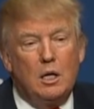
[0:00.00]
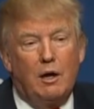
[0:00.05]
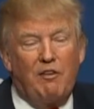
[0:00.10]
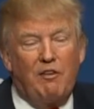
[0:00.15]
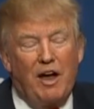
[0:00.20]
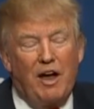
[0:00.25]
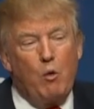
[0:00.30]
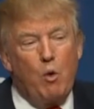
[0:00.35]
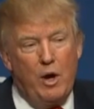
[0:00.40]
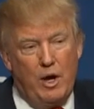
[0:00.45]

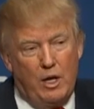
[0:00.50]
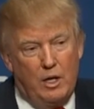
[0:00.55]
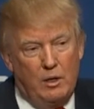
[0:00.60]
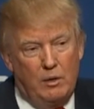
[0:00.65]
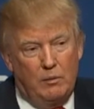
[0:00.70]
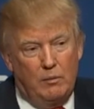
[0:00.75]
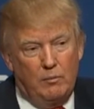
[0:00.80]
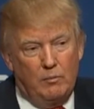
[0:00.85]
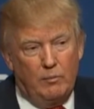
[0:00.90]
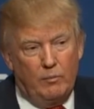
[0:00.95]
If I win,
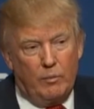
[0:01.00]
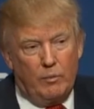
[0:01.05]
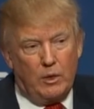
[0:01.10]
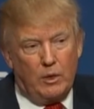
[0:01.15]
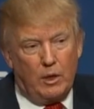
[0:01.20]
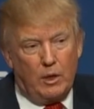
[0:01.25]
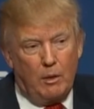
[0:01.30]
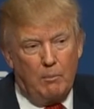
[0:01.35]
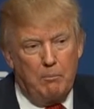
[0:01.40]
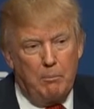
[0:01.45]

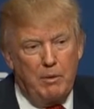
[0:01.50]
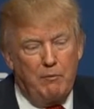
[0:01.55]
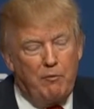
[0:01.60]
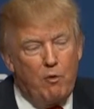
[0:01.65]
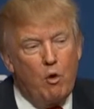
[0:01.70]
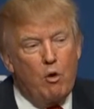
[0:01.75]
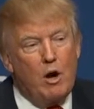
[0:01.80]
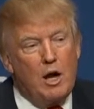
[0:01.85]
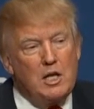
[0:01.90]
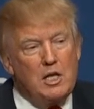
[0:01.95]

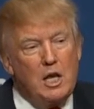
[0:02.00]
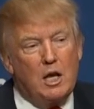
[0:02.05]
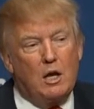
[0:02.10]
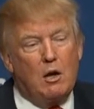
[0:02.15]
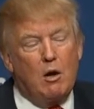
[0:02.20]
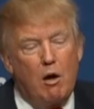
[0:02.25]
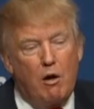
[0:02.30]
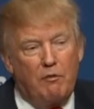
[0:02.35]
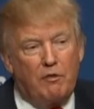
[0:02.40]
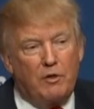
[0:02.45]
before I
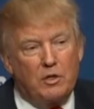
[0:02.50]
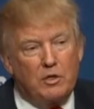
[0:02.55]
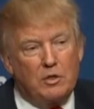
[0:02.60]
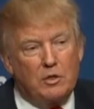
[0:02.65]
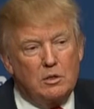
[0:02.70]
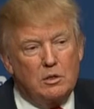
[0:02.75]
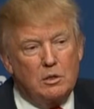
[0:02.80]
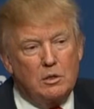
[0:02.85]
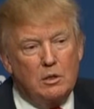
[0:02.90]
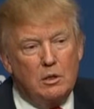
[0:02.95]
take
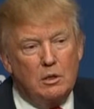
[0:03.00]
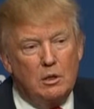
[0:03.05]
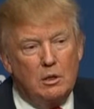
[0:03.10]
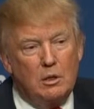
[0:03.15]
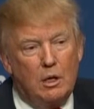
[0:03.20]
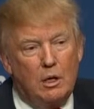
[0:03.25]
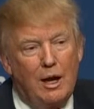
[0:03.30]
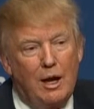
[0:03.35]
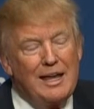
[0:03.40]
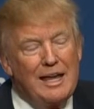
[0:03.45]
office,
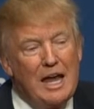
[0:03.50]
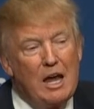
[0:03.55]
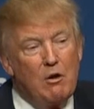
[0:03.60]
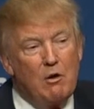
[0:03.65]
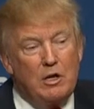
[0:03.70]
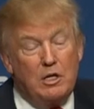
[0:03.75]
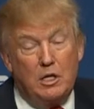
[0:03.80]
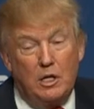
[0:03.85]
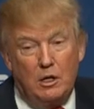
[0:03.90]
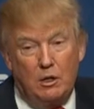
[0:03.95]
I
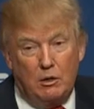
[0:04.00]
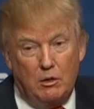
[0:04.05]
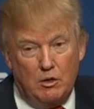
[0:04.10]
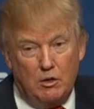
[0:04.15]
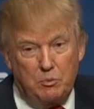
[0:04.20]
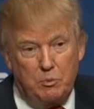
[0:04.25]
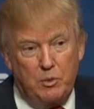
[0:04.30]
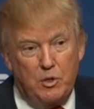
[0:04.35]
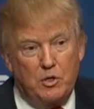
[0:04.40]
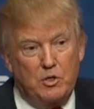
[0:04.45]
guarantee
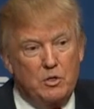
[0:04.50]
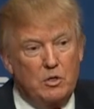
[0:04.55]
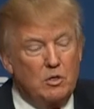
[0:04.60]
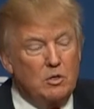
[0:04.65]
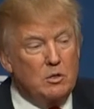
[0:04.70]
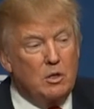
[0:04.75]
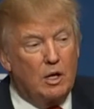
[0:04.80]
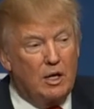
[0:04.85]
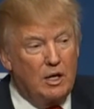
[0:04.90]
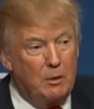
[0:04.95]
those
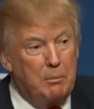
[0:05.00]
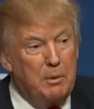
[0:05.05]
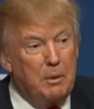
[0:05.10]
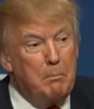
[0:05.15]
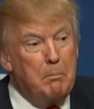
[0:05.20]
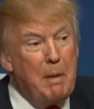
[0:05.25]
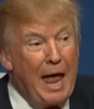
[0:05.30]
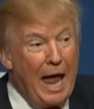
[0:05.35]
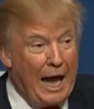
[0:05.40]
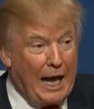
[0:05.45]
prisoners are going to be
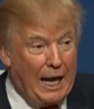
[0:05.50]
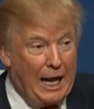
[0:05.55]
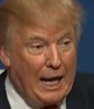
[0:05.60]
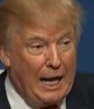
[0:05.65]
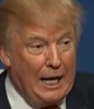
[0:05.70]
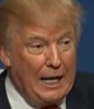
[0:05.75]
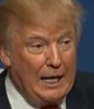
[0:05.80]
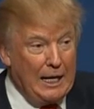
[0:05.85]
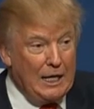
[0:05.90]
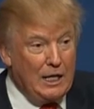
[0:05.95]

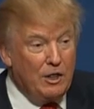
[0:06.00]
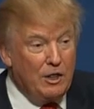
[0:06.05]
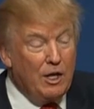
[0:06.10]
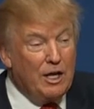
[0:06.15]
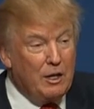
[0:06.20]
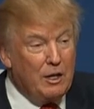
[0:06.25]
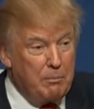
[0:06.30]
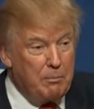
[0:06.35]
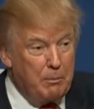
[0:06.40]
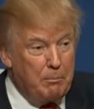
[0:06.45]
back. They're
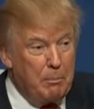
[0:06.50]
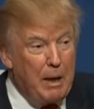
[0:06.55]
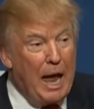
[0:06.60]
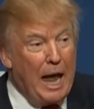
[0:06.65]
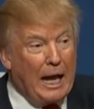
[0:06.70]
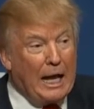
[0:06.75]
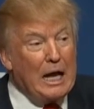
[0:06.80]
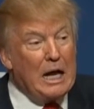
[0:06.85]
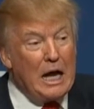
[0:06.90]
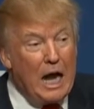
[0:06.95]
going to be
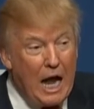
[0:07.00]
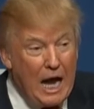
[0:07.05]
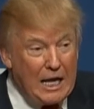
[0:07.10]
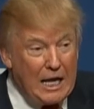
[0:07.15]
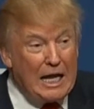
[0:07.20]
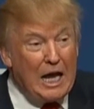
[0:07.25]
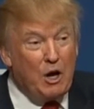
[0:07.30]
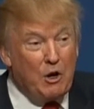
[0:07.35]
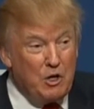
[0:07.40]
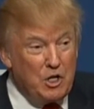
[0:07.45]
back. I
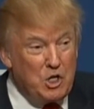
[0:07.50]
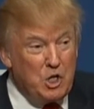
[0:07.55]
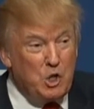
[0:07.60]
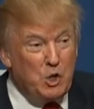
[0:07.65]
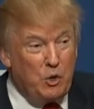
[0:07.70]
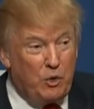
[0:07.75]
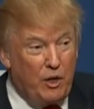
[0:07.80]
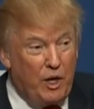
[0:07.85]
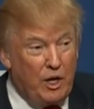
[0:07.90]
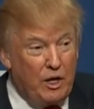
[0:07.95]
guarantee
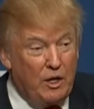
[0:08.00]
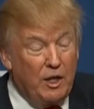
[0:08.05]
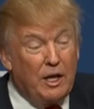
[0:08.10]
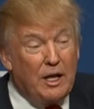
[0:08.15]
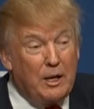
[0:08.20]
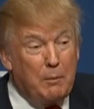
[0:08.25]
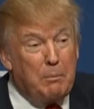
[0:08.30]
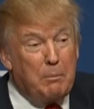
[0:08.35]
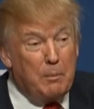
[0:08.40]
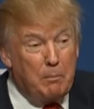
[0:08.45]
you that.
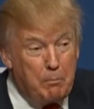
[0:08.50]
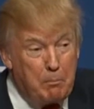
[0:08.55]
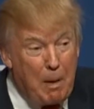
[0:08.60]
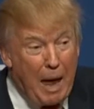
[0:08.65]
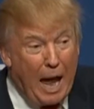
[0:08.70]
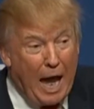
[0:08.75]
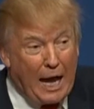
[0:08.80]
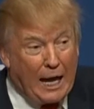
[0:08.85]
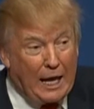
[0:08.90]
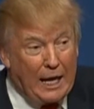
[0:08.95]
They're going to be
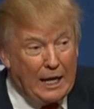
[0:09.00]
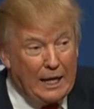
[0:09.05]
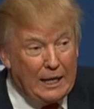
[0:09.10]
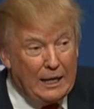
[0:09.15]
back.